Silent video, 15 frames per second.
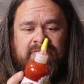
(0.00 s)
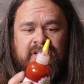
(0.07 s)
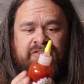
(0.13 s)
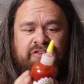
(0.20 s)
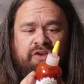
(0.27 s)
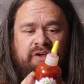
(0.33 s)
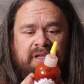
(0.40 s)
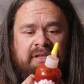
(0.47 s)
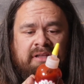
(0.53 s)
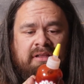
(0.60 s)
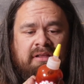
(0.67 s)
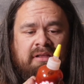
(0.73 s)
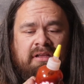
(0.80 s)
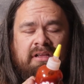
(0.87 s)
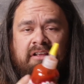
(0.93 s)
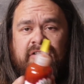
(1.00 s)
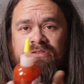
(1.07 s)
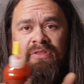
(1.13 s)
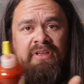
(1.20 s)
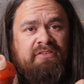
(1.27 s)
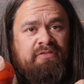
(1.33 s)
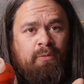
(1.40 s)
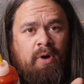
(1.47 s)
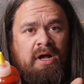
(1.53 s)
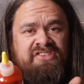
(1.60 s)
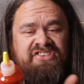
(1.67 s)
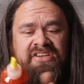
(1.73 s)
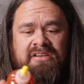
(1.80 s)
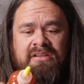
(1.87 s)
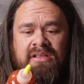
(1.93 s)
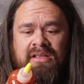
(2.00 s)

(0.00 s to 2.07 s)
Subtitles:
It's good. So thanks for watching.